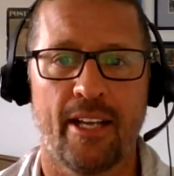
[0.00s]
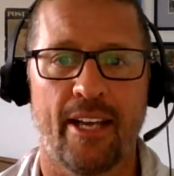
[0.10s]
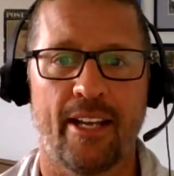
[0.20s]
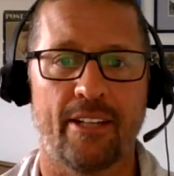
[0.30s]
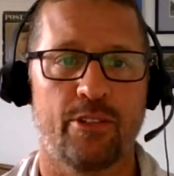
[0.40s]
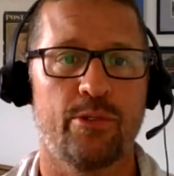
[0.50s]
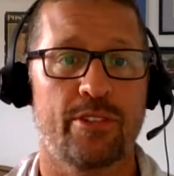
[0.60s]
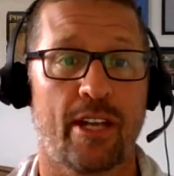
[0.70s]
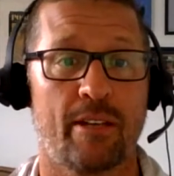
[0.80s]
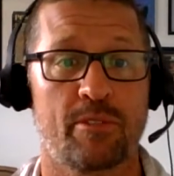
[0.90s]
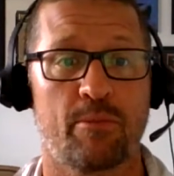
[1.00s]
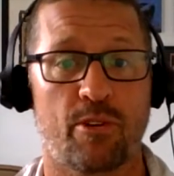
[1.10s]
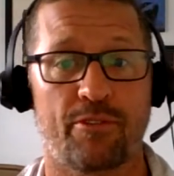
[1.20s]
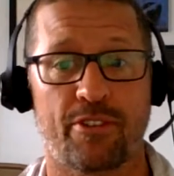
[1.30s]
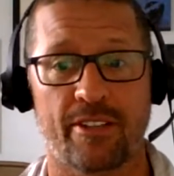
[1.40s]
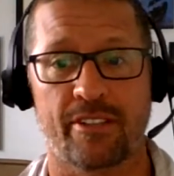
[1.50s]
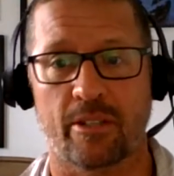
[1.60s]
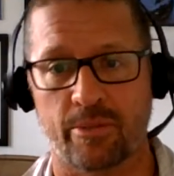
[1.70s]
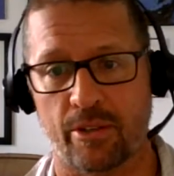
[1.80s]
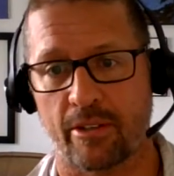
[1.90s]
and had 2 times more friends
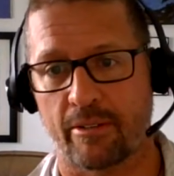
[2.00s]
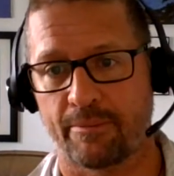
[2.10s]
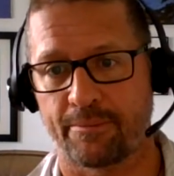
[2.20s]
at work.